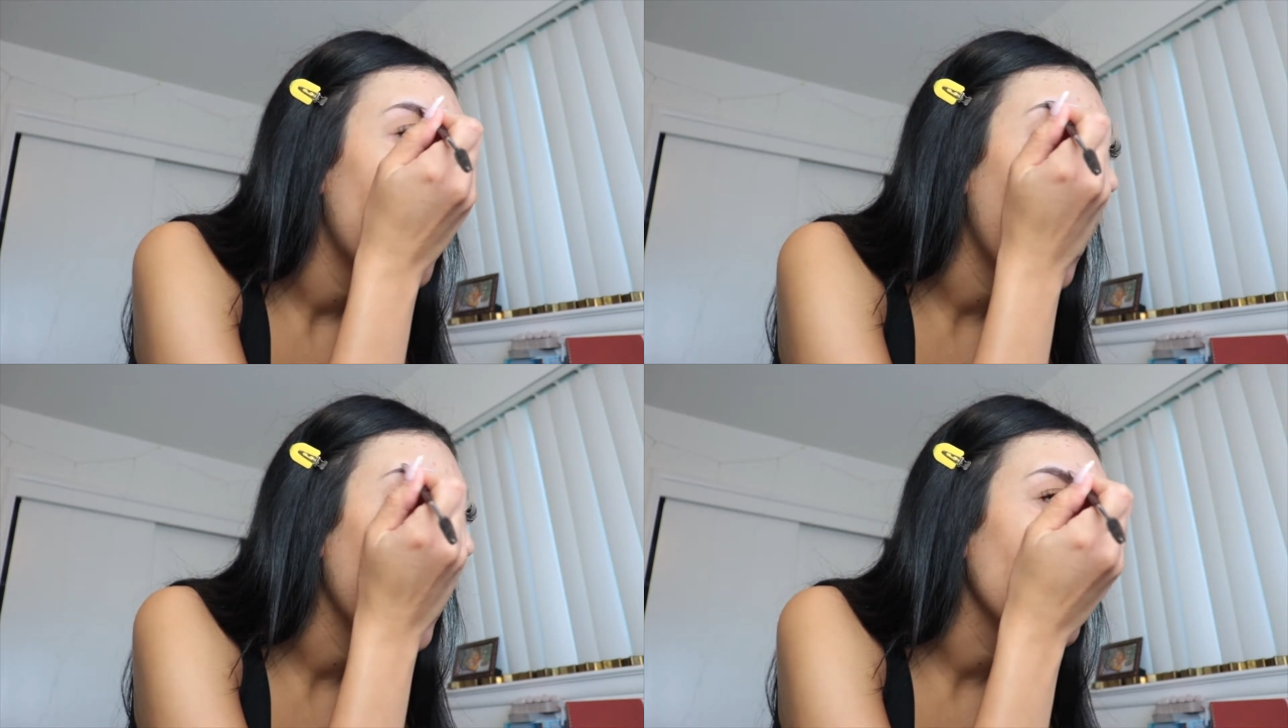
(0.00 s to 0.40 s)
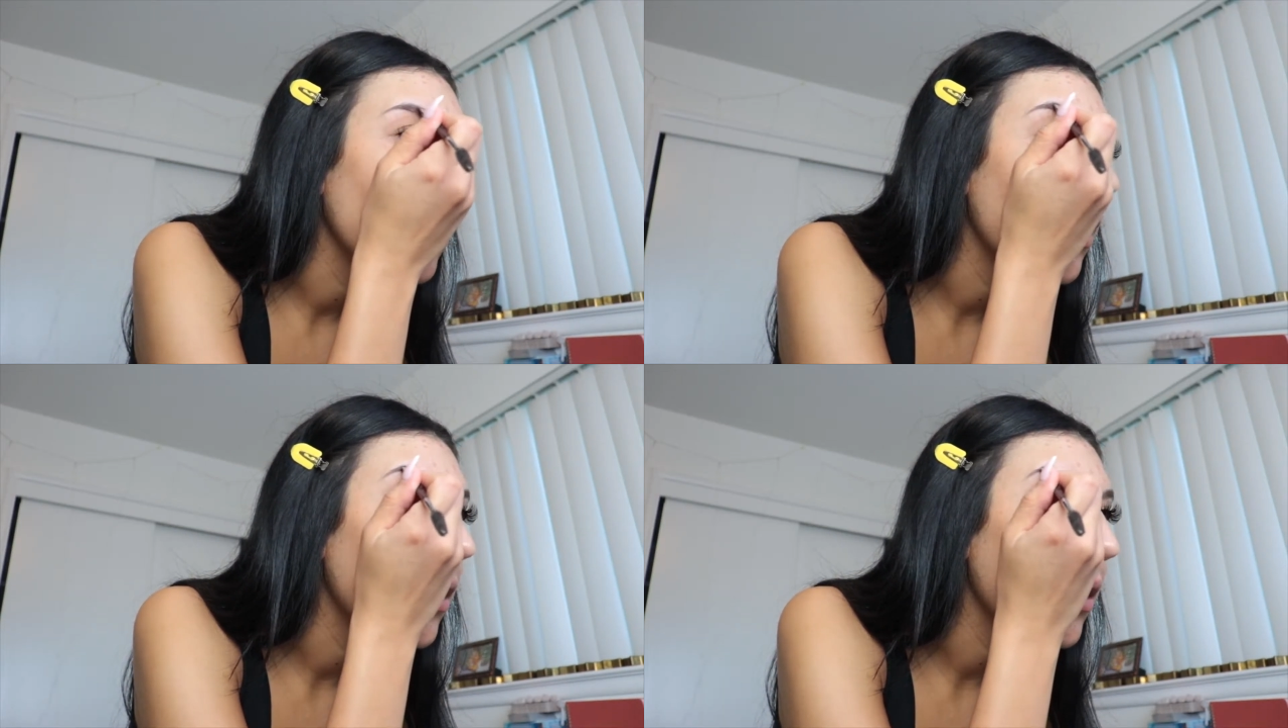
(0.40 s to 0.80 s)
eye
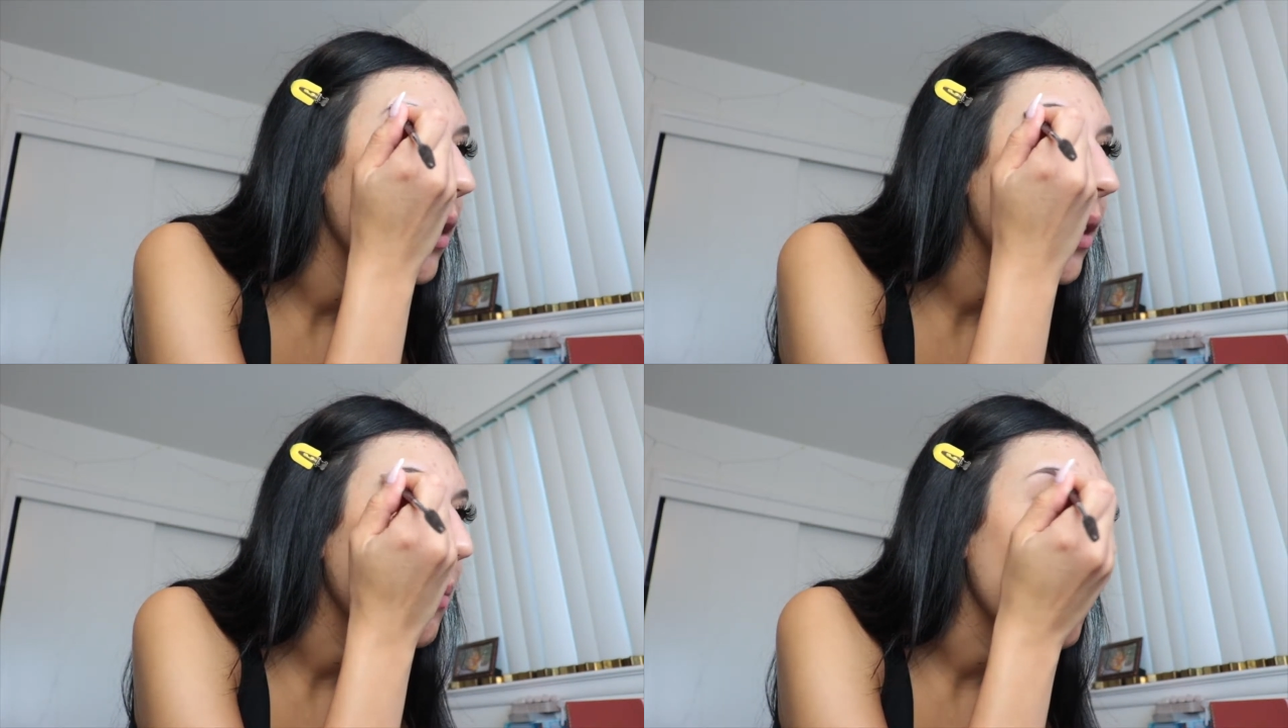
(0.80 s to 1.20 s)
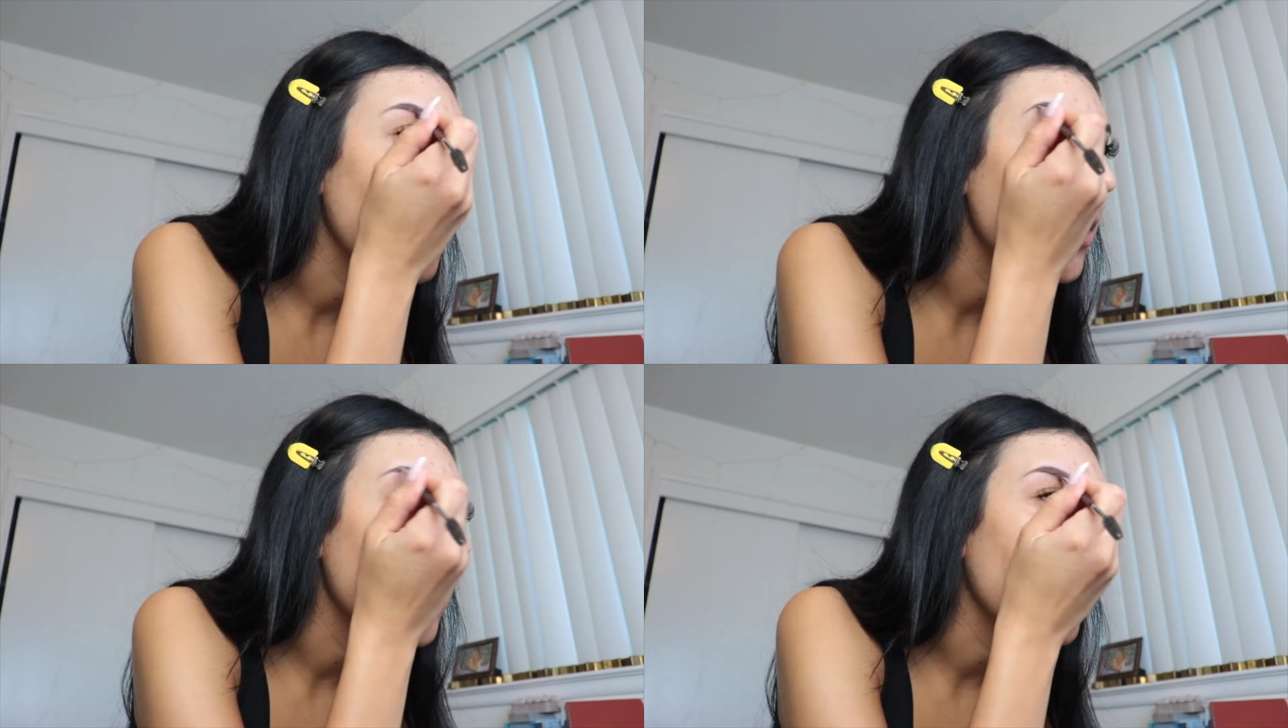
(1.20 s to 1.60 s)
look and
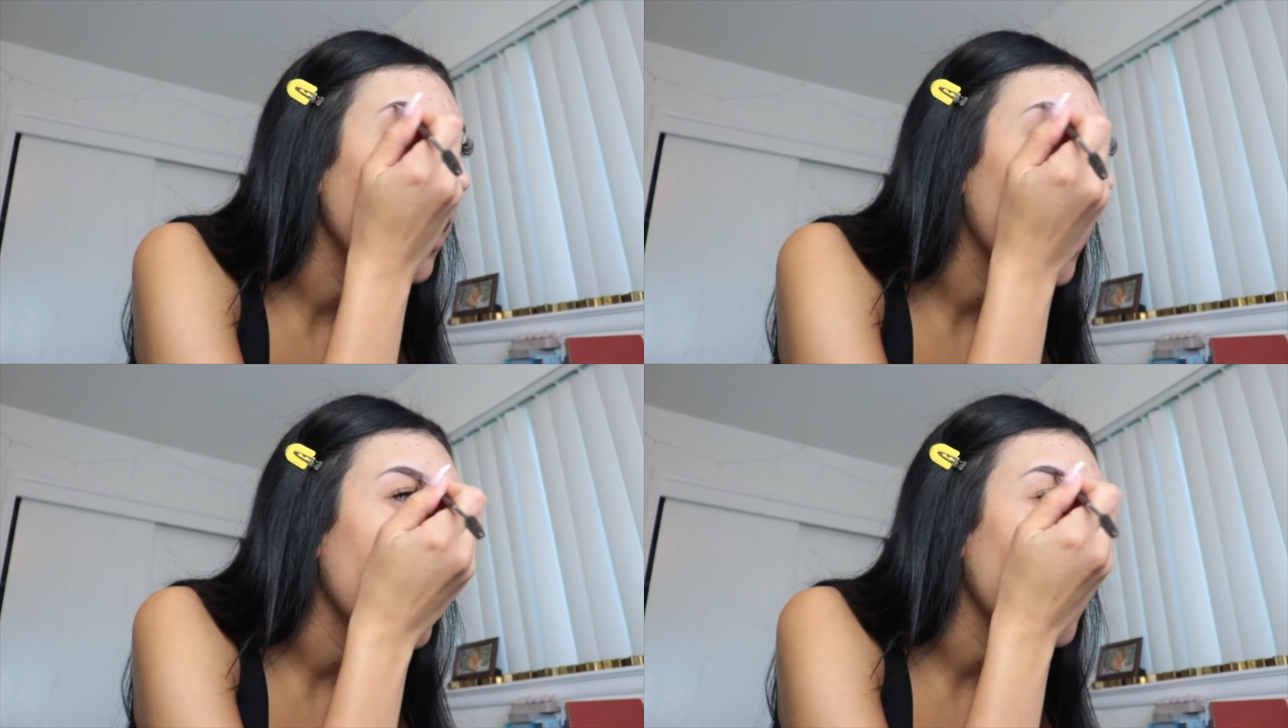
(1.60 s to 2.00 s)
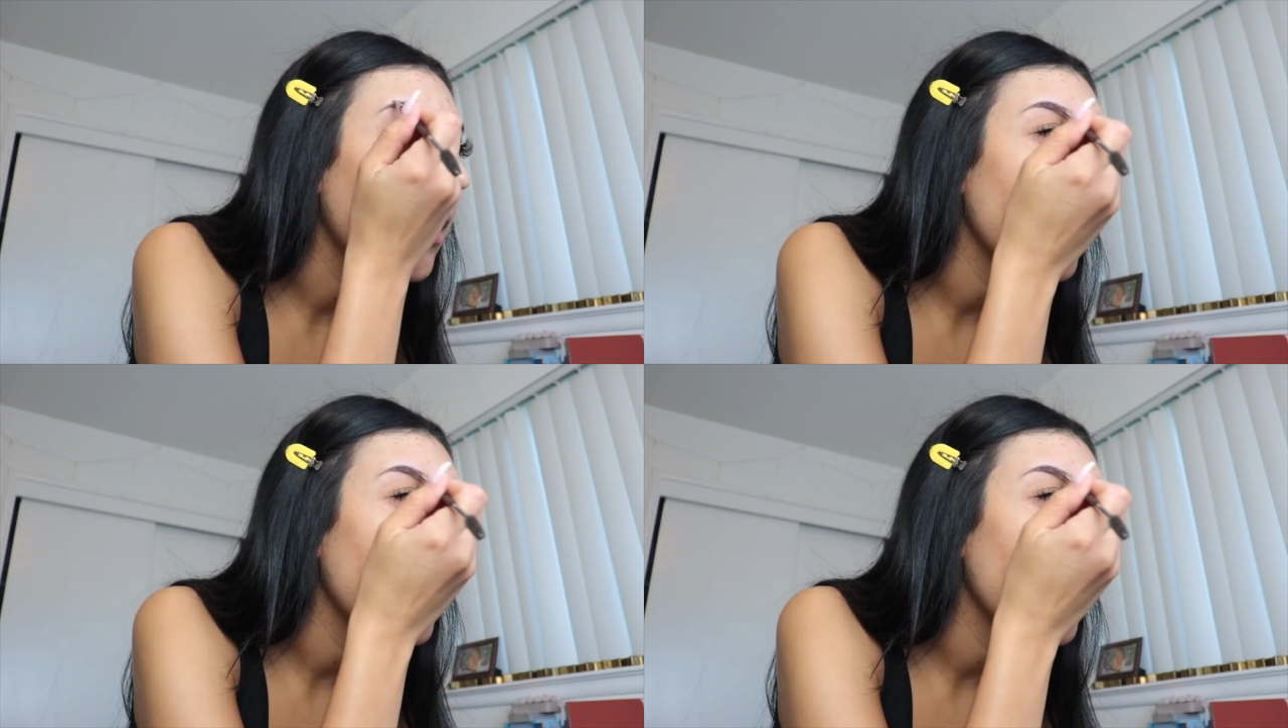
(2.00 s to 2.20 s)
maybe do like